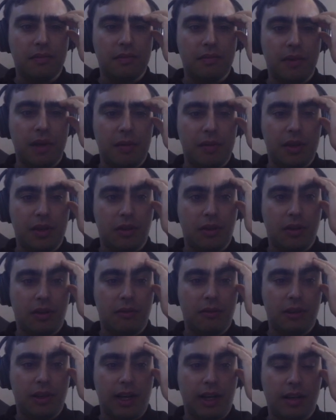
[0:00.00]
Maybe he'll
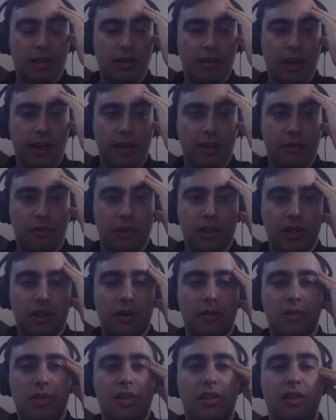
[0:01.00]
cover that in a second when it
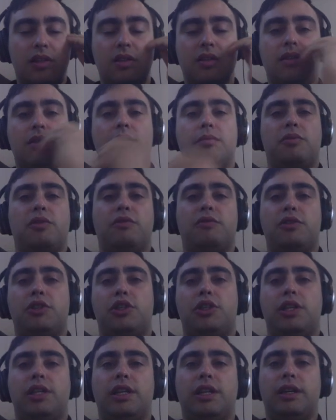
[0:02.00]
comes to
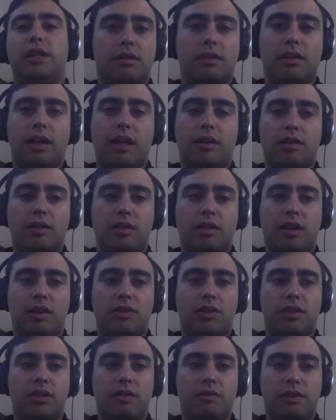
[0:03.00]
provisioning SSL
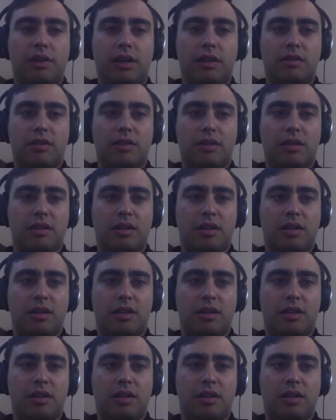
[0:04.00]
certificates.